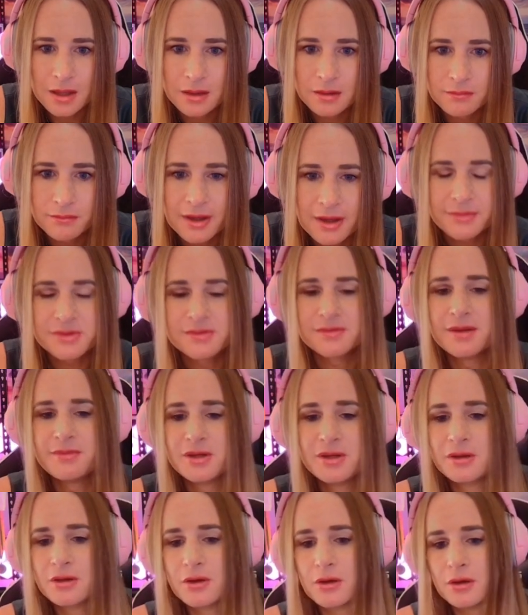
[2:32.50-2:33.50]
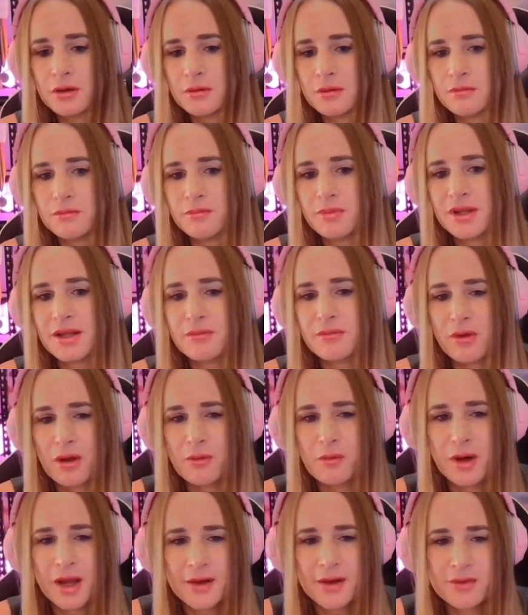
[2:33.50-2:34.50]
Perhaps maybe not, but then
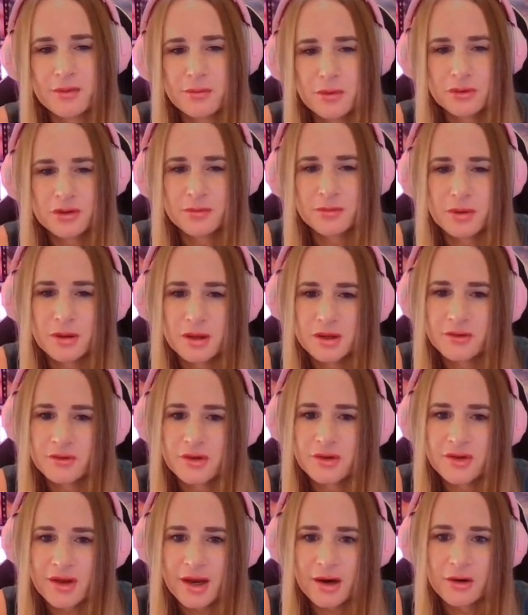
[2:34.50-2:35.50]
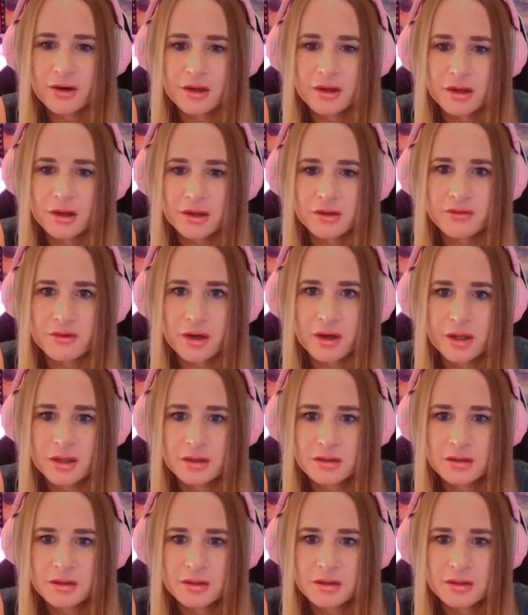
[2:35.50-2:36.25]
why have the multipliers on the tarot cards, right?